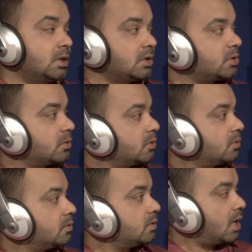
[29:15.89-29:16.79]

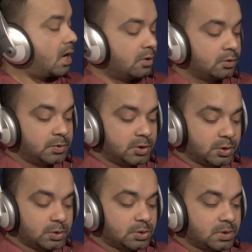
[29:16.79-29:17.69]
So I hope
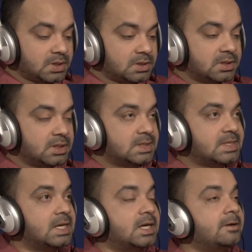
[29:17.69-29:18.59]
you enjoyed
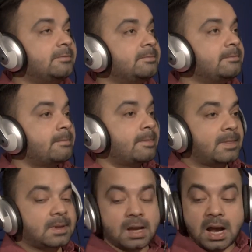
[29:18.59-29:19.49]
this
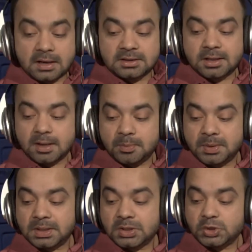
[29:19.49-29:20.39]
art
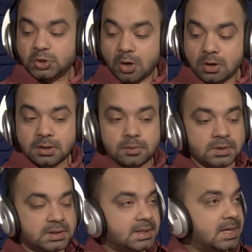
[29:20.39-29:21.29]
therapy talk
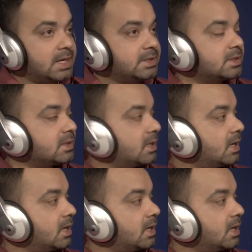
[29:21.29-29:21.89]
with Kate,